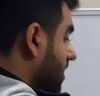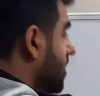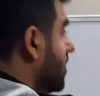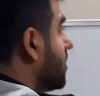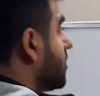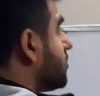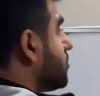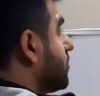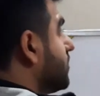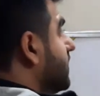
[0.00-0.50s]

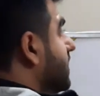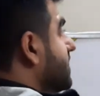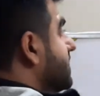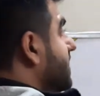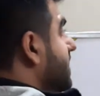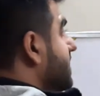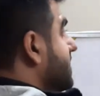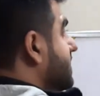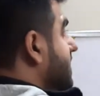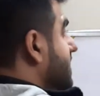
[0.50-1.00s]
So this
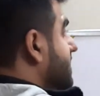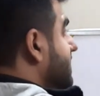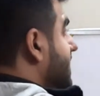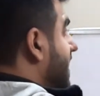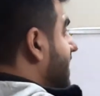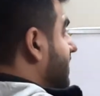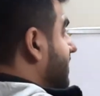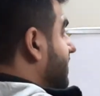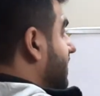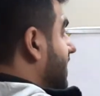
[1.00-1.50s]
is the
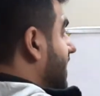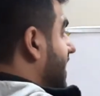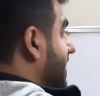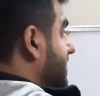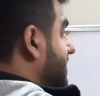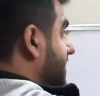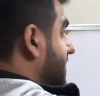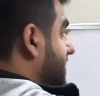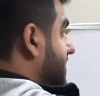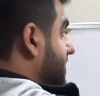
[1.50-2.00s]
central
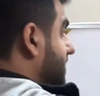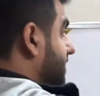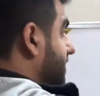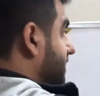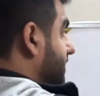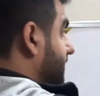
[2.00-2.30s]
axis.